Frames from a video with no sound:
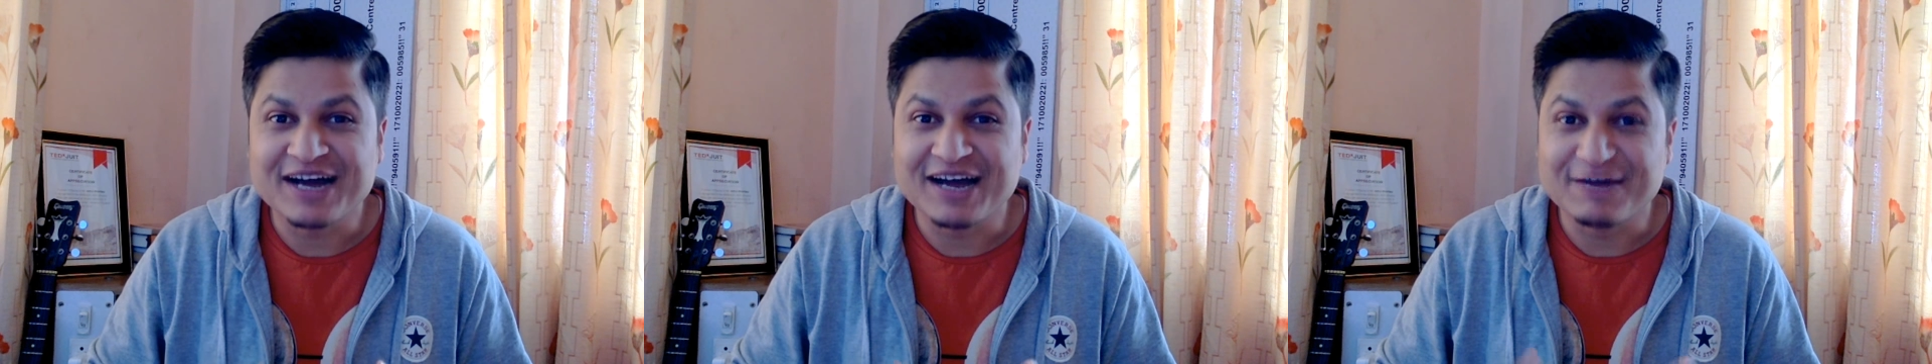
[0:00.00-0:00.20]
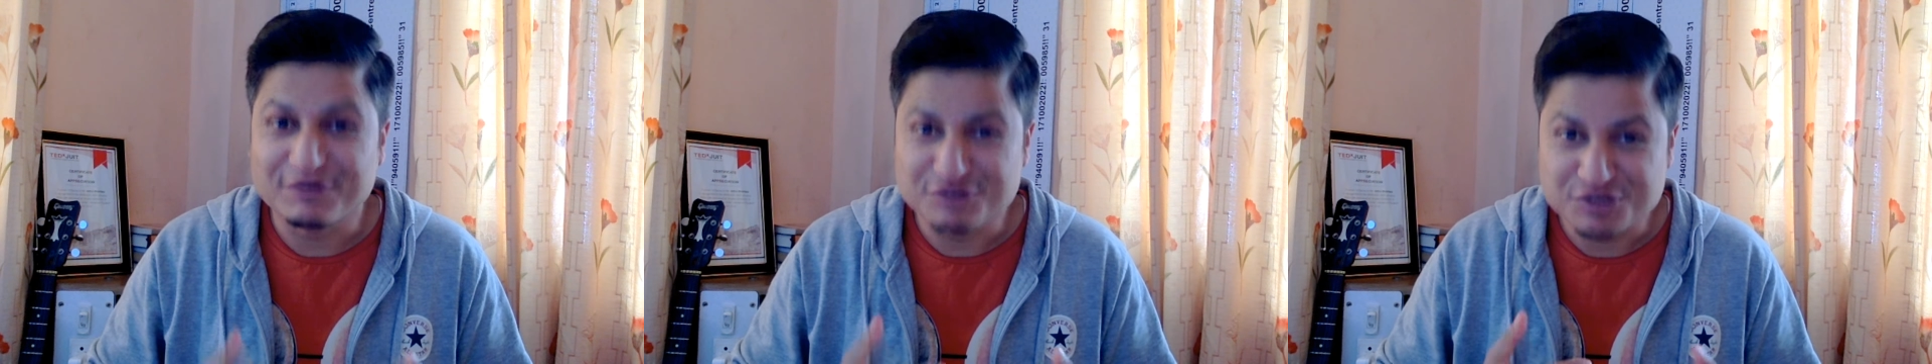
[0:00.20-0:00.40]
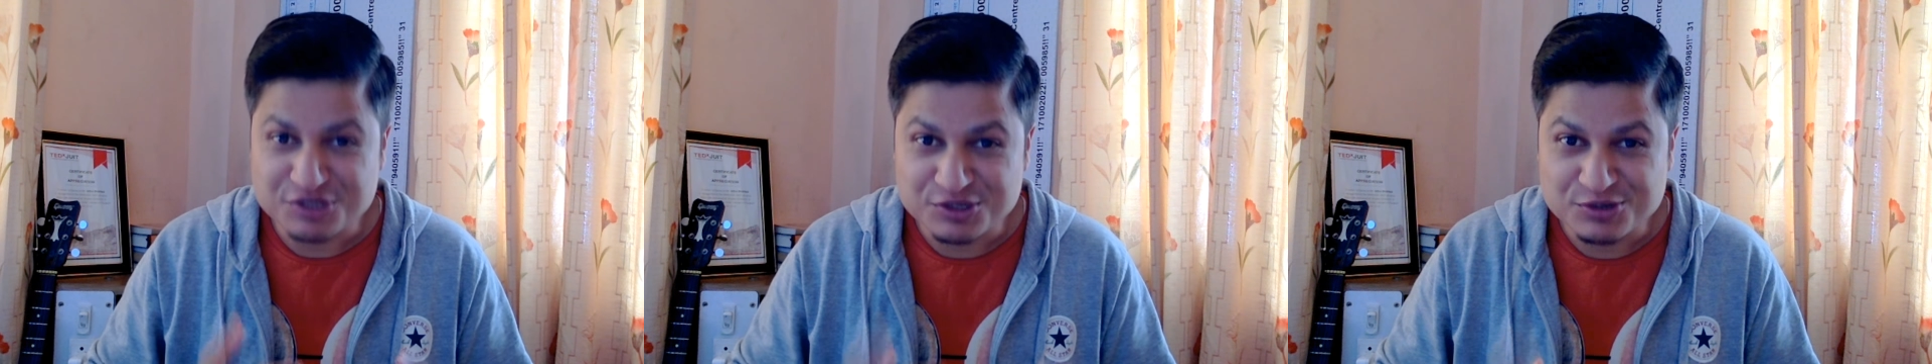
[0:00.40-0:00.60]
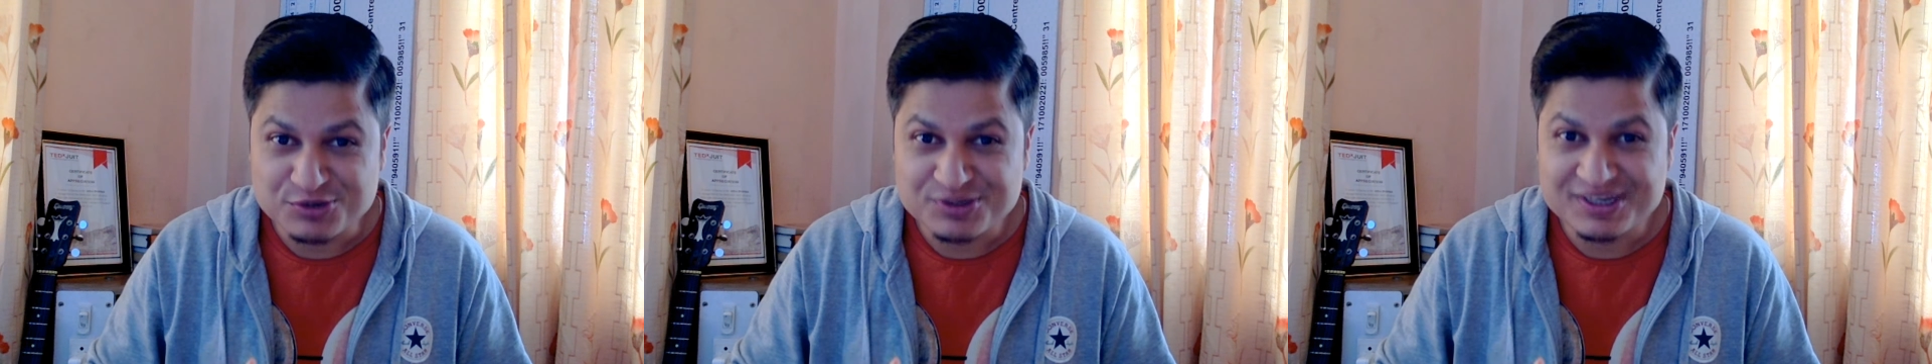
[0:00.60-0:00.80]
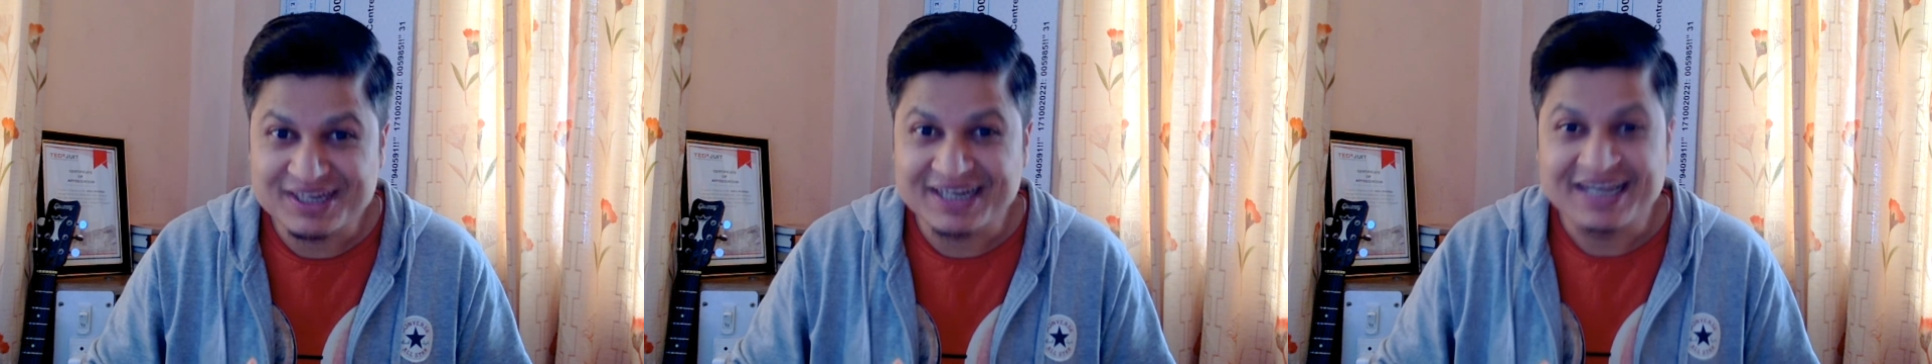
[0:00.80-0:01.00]
I was
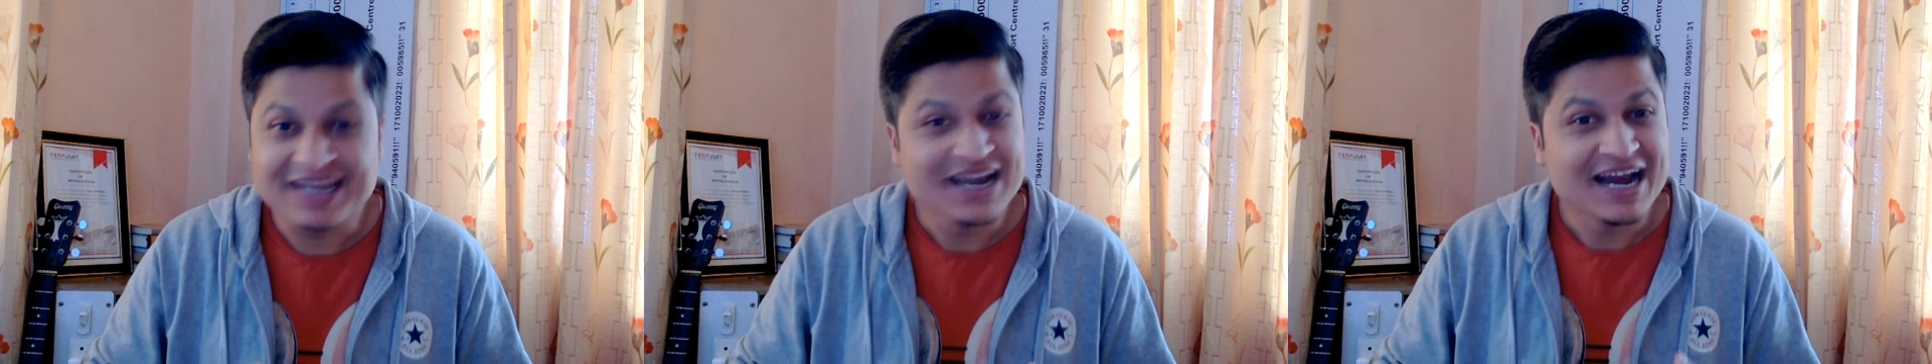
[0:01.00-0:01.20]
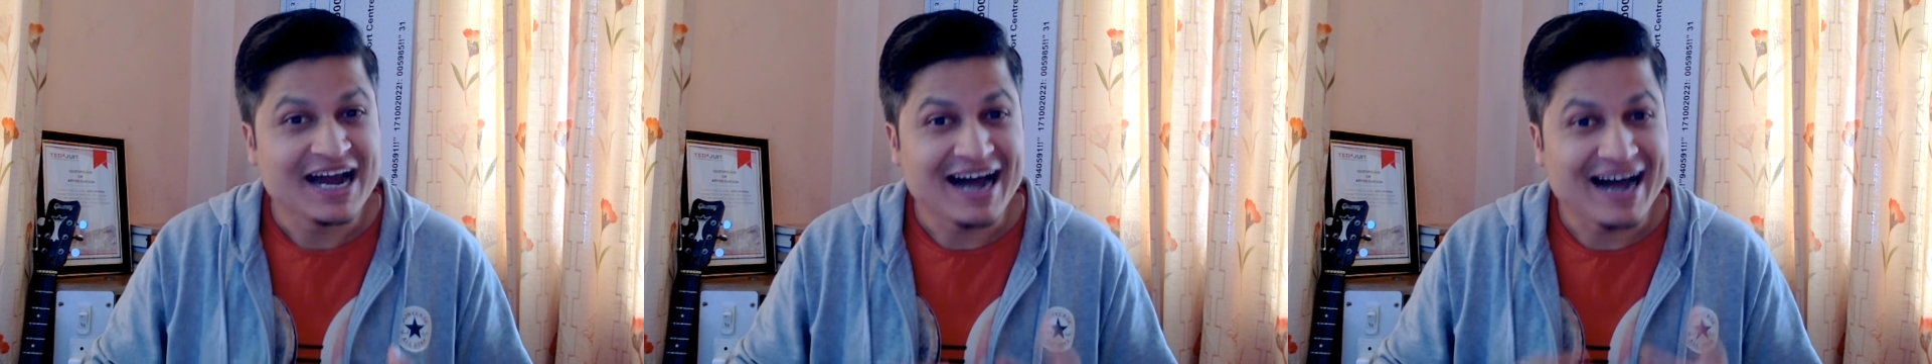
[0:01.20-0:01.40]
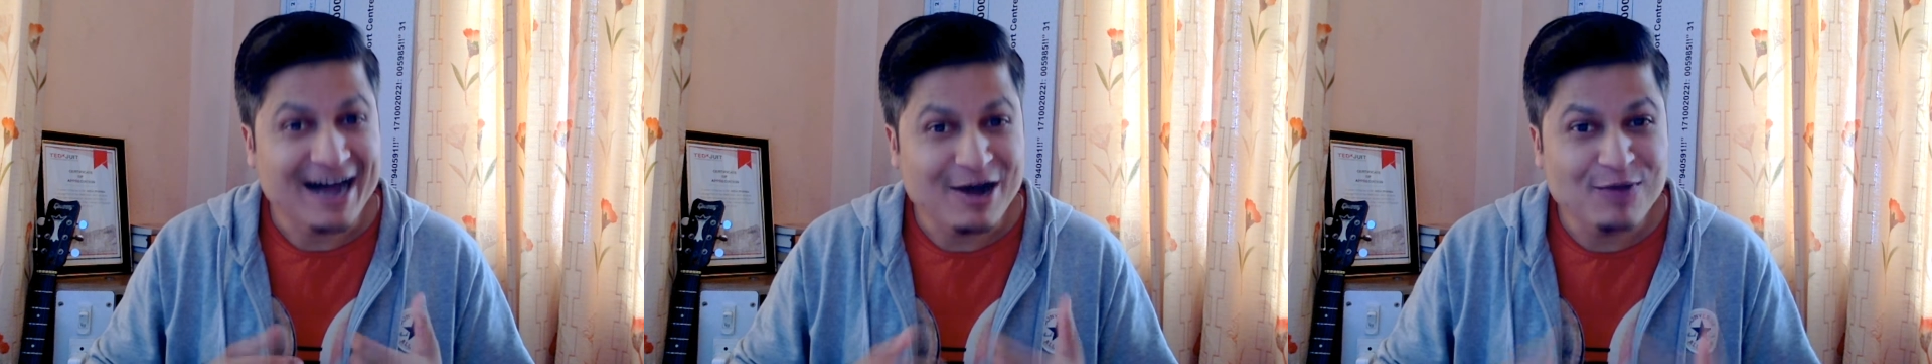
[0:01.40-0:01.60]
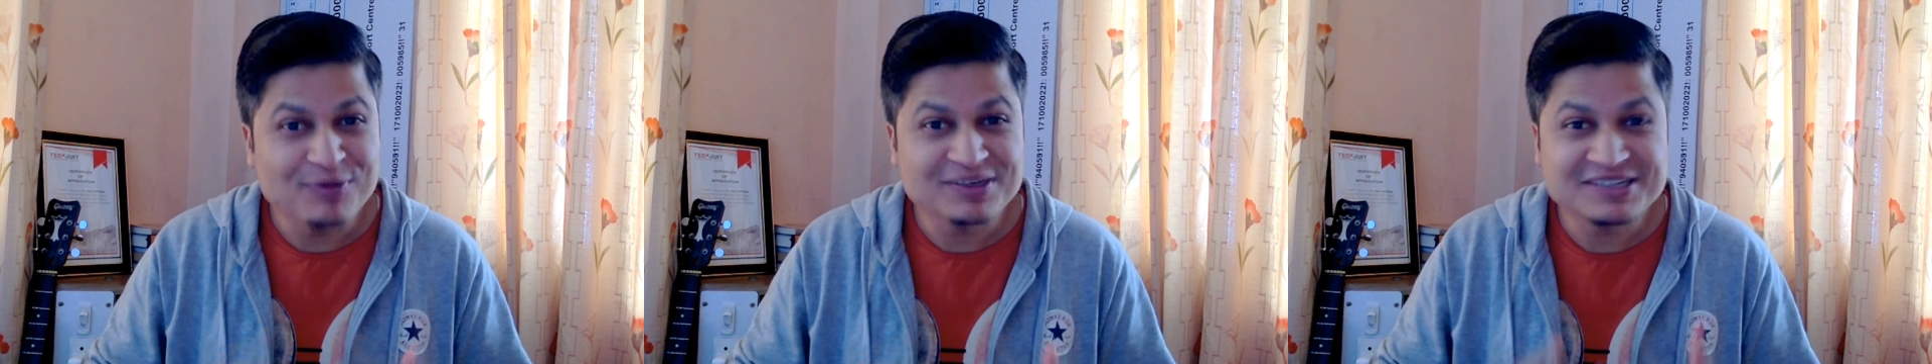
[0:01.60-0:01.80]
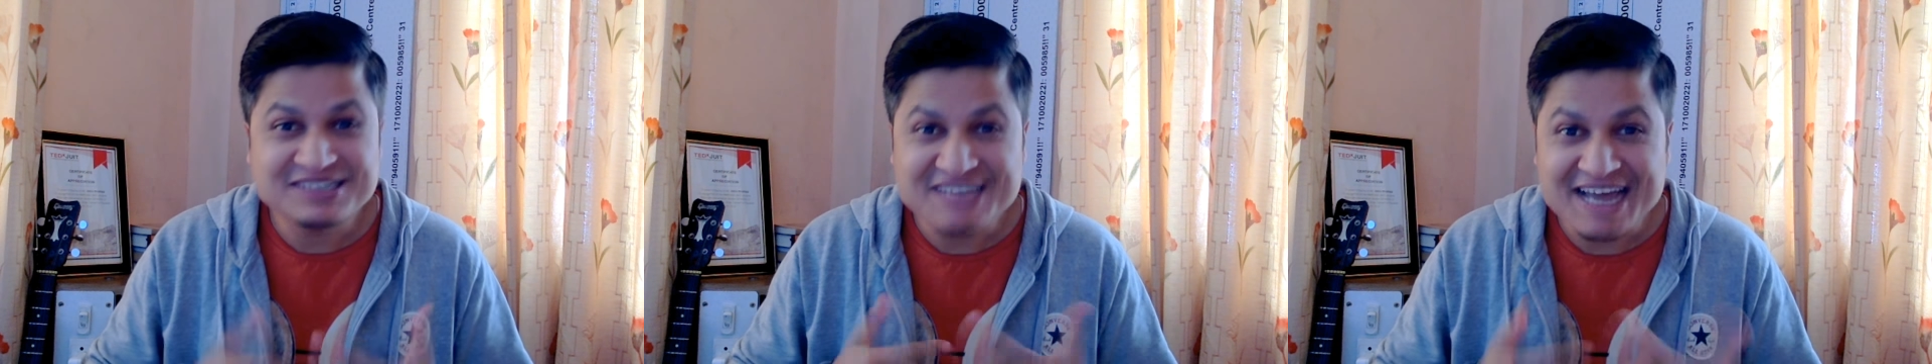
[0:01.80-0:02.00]
using, how
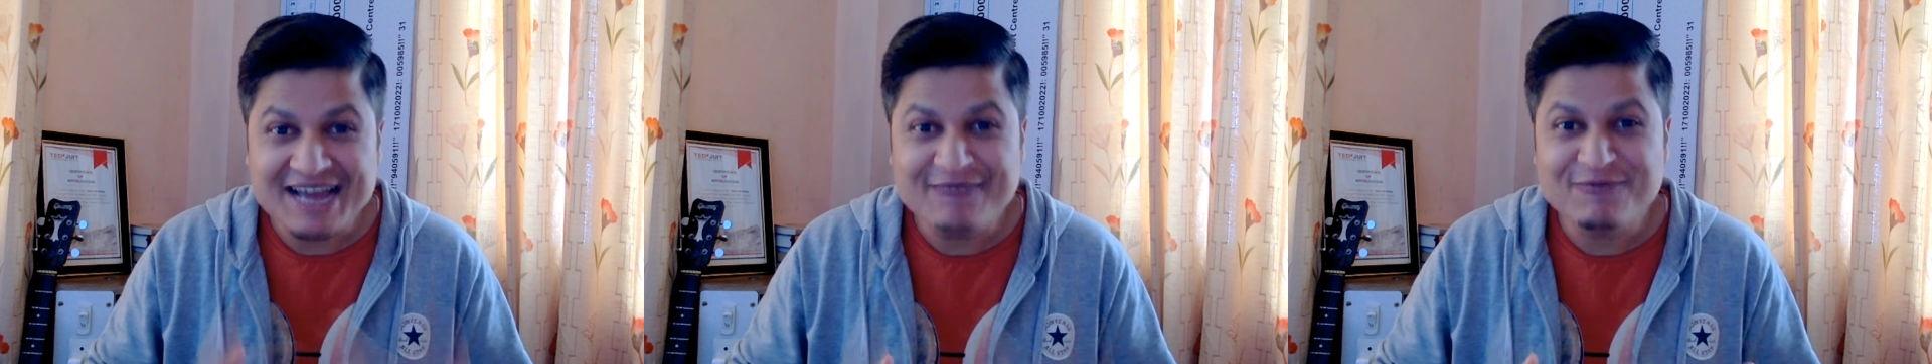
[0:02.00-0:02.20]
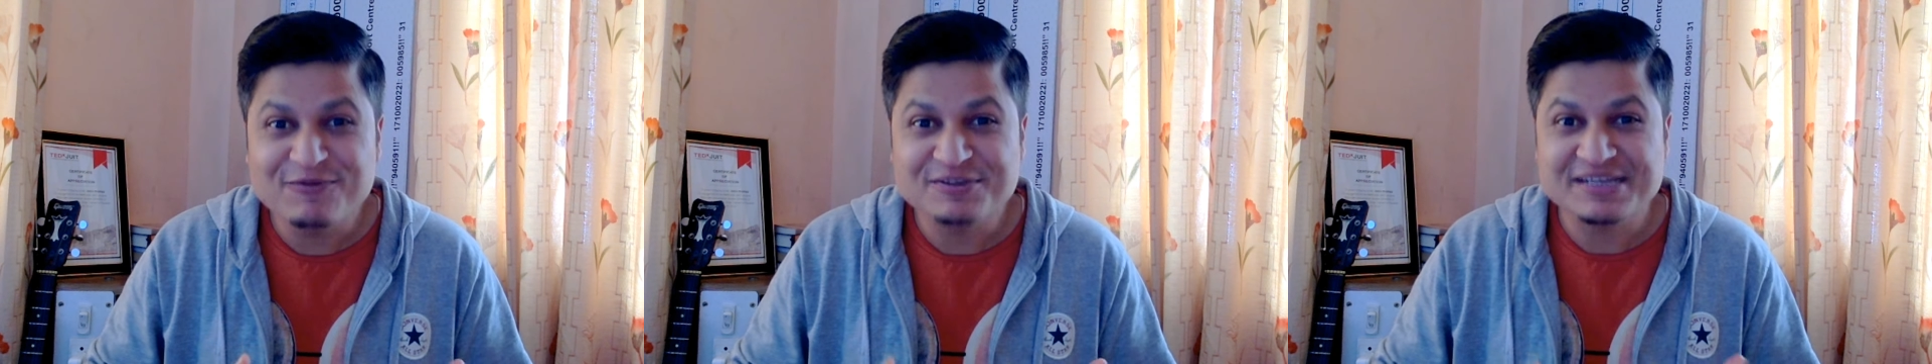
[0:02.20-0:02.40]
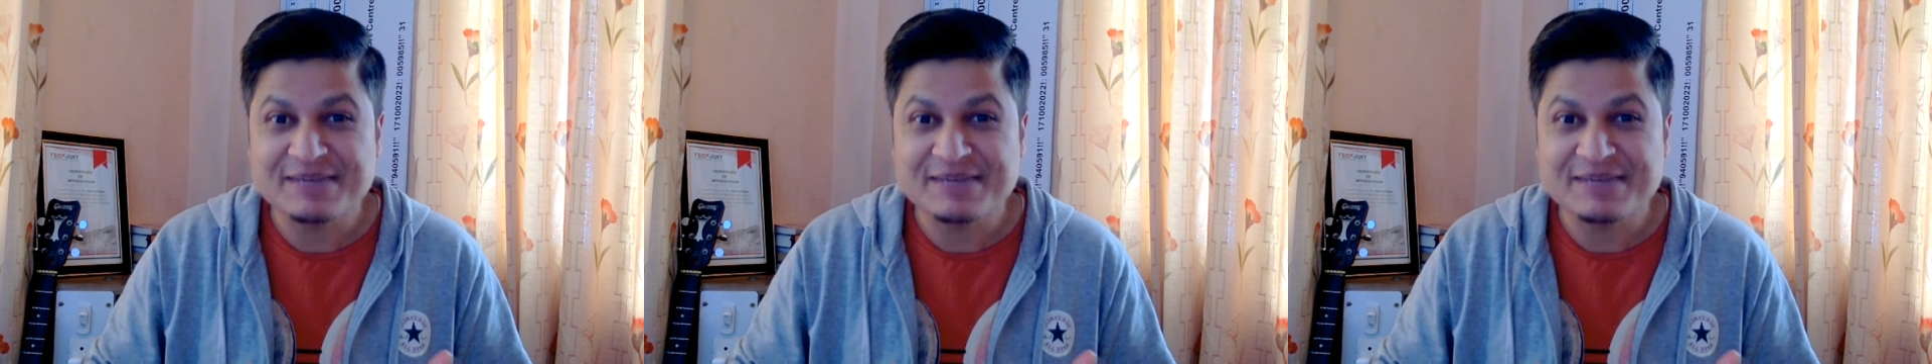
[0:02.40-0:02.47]
much time was